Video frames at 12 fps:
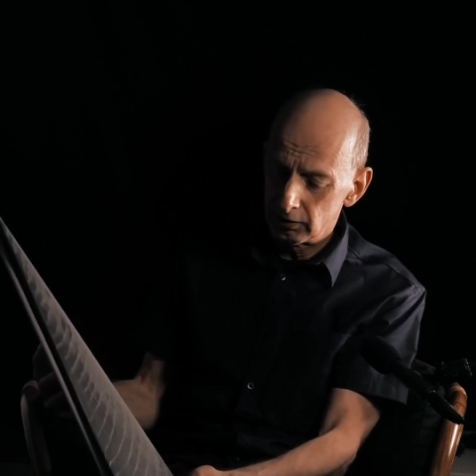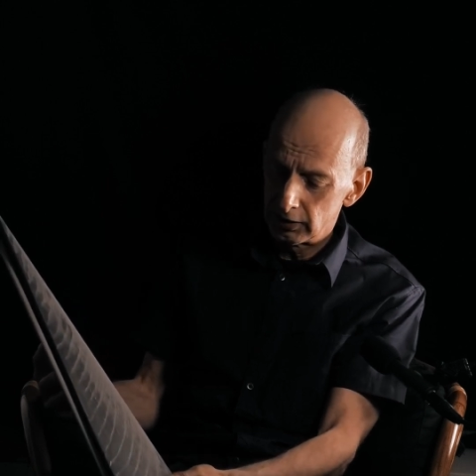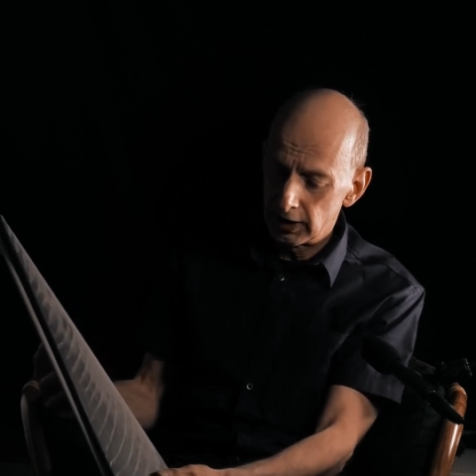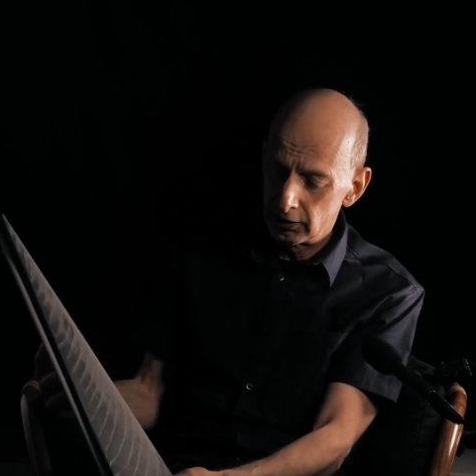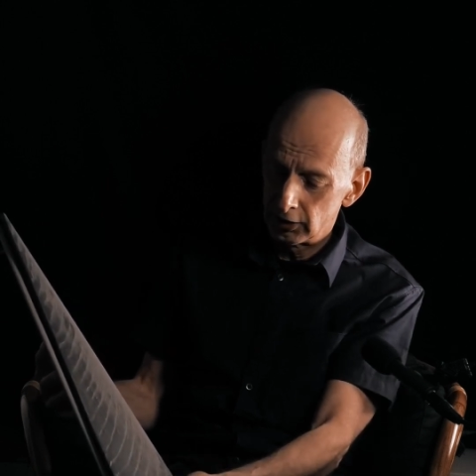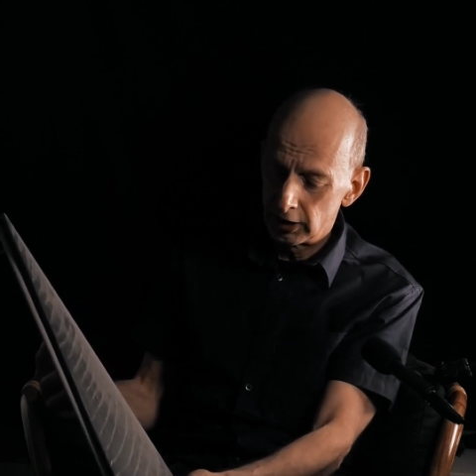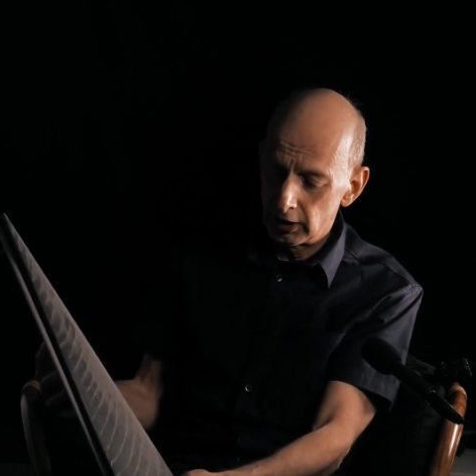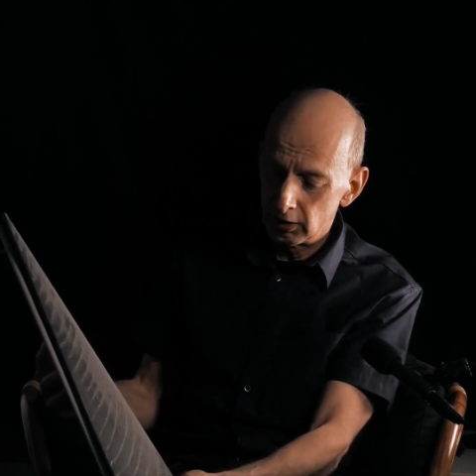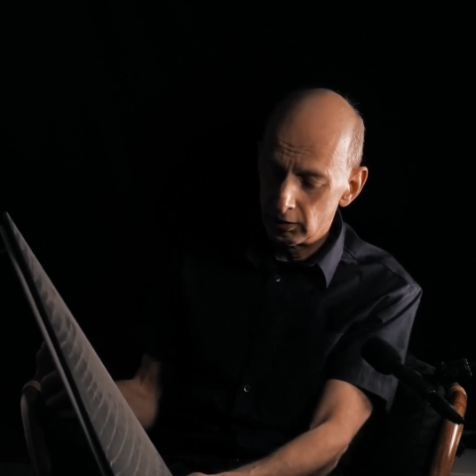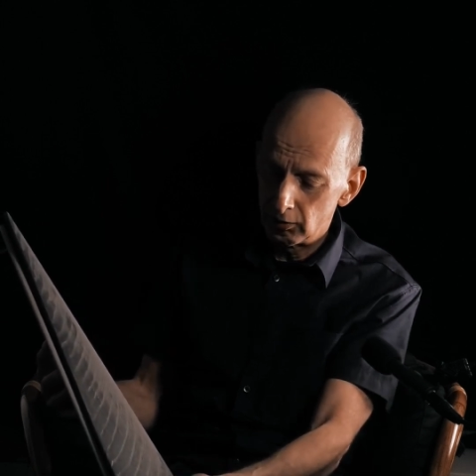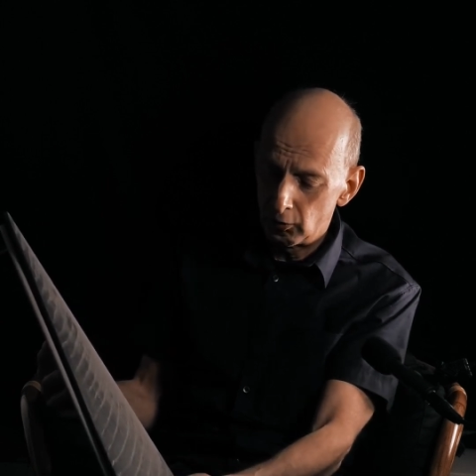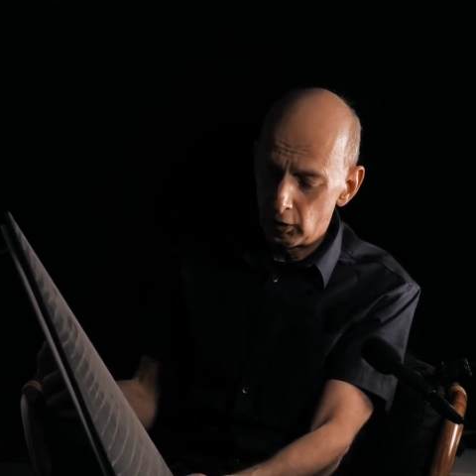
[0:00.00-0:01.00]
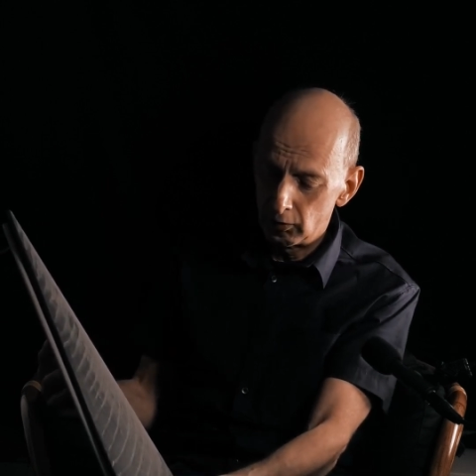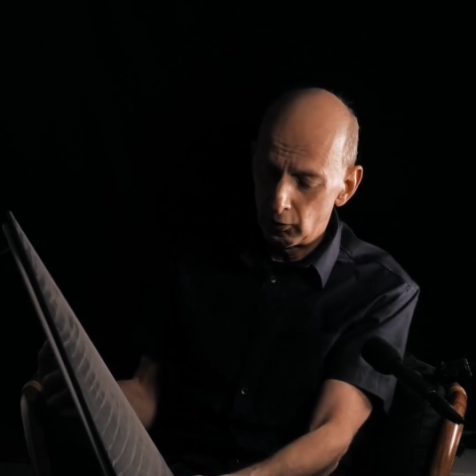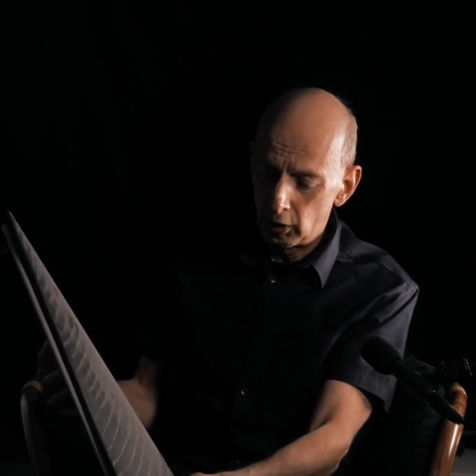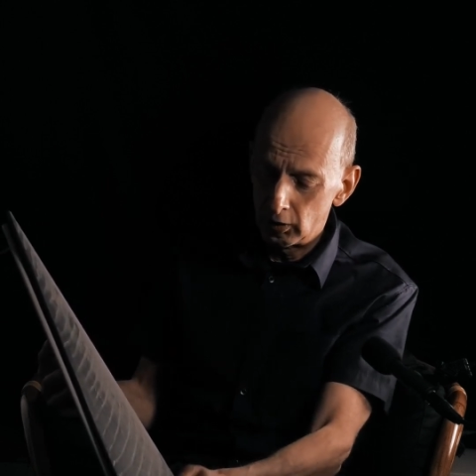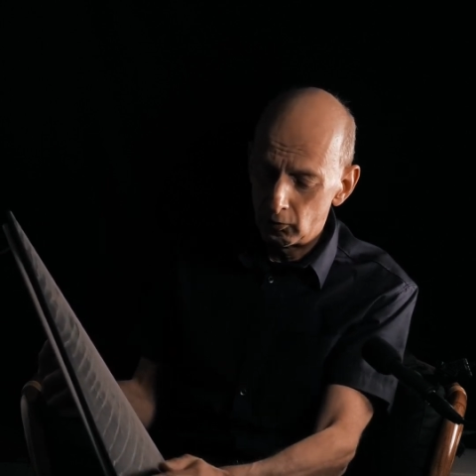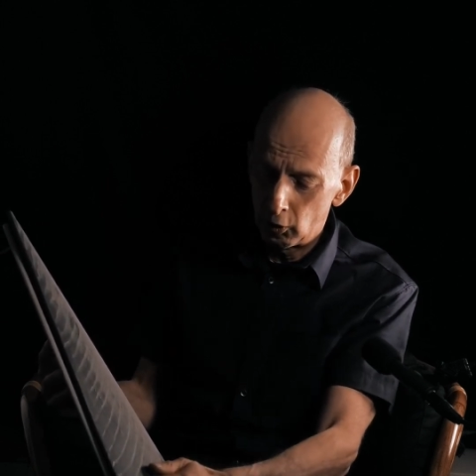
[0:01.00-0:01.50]
then
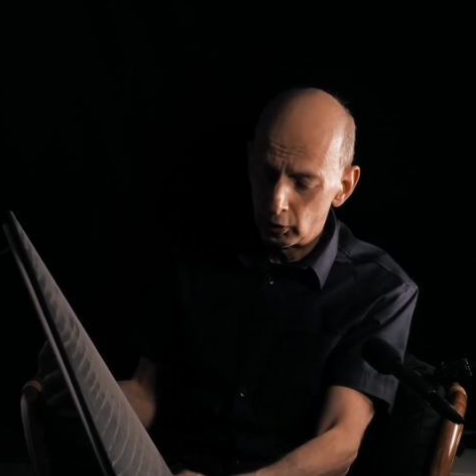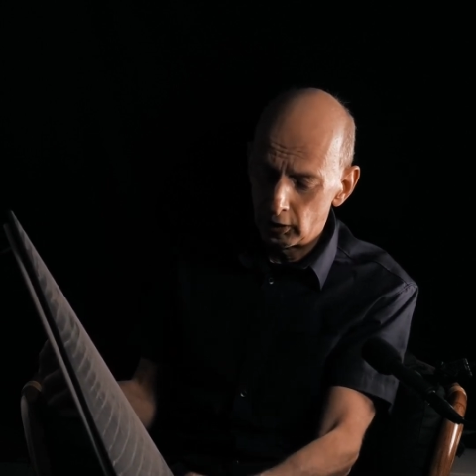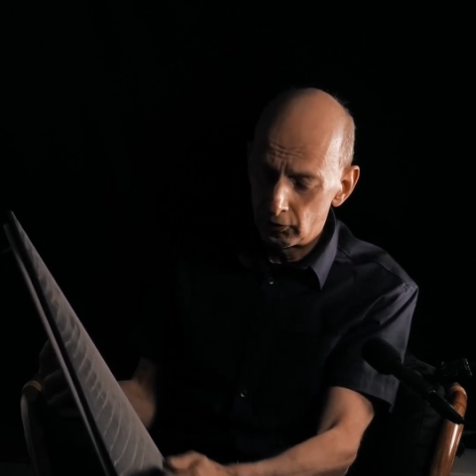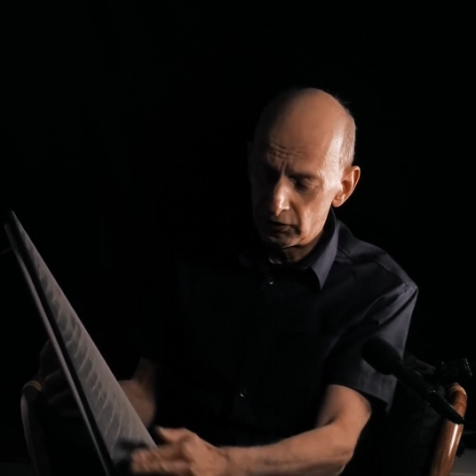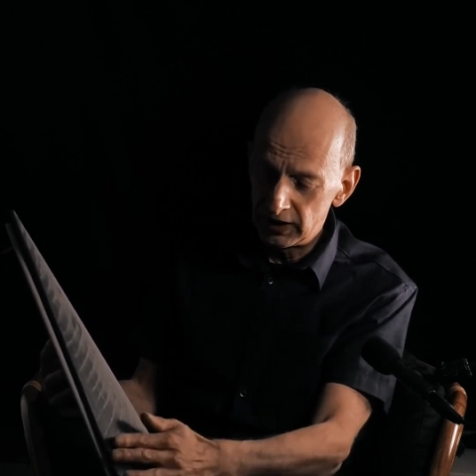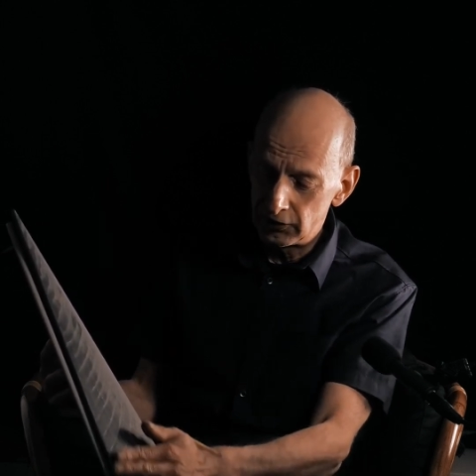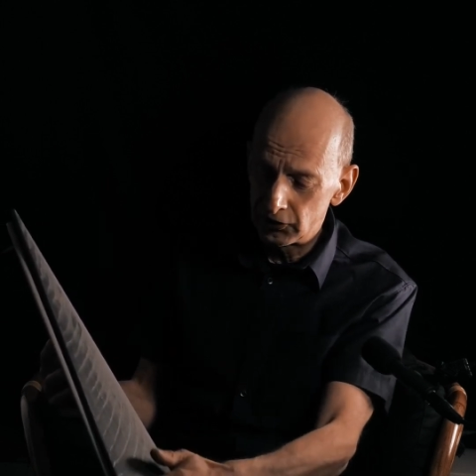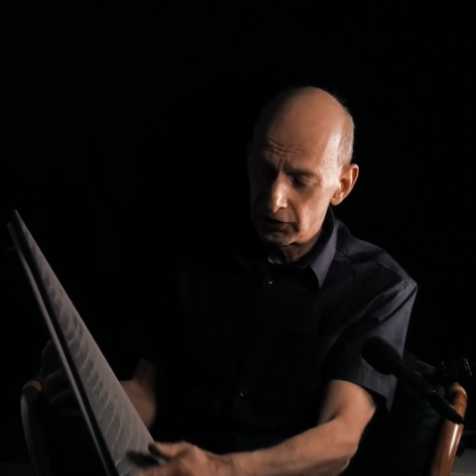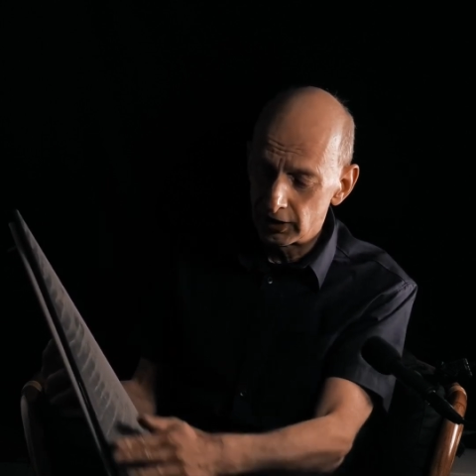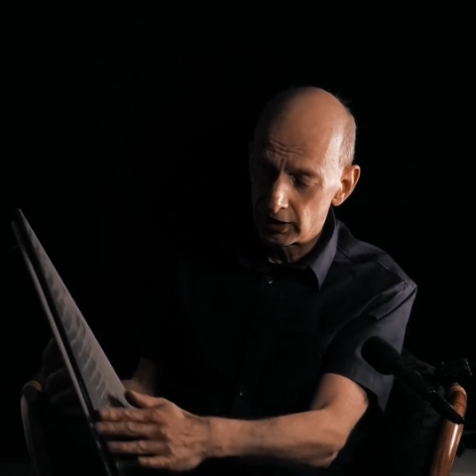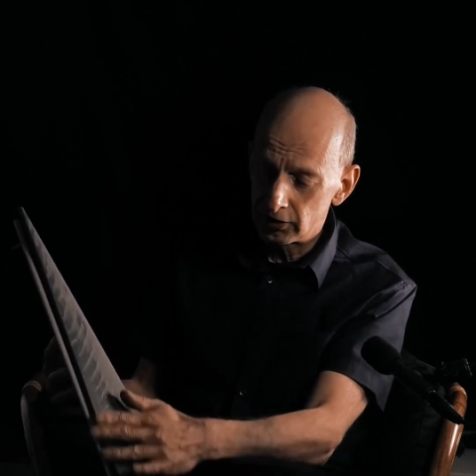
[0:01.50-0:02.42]
one of his